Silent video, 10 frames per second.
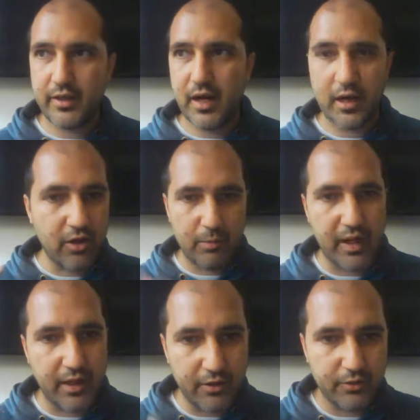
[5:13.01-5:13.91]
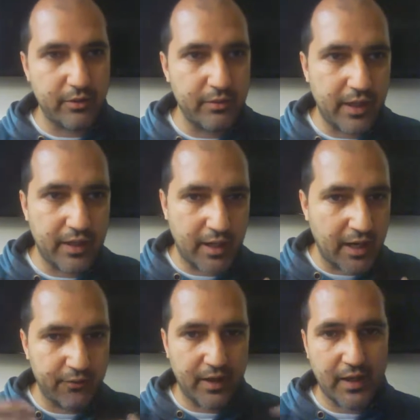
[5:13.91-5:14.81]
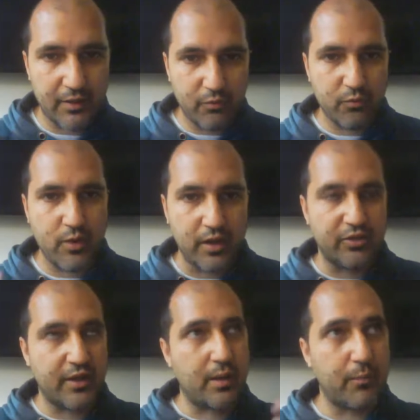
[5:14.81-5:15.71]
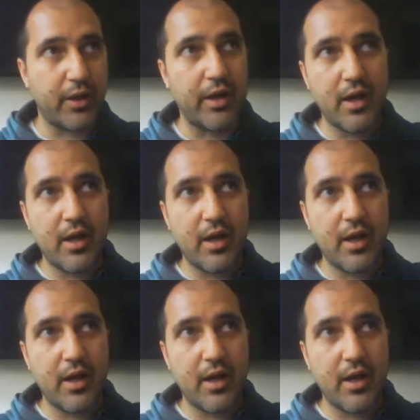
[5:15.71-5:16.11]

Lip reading: I got to admit, I don't know how that works like that, but